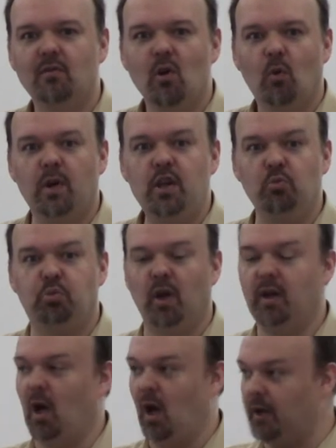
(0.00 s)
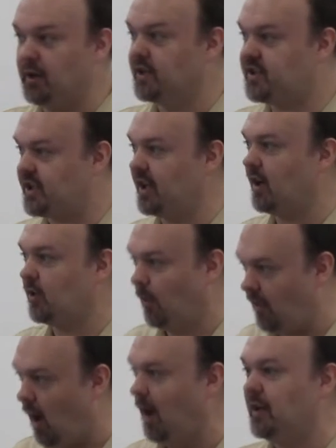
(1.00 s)
When you put 100 sinners with
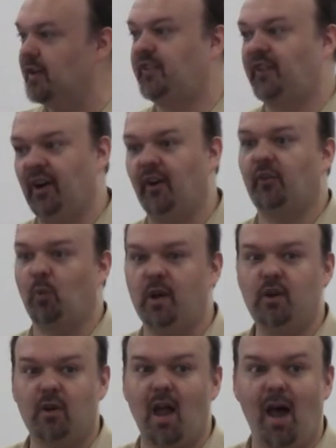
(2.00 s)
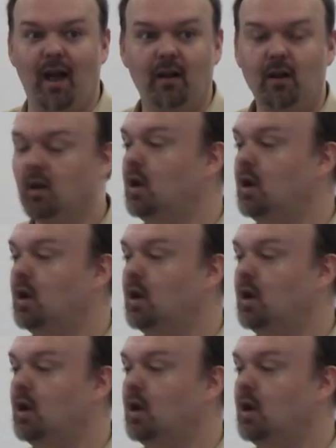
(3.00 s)
100 sinners, what do you got?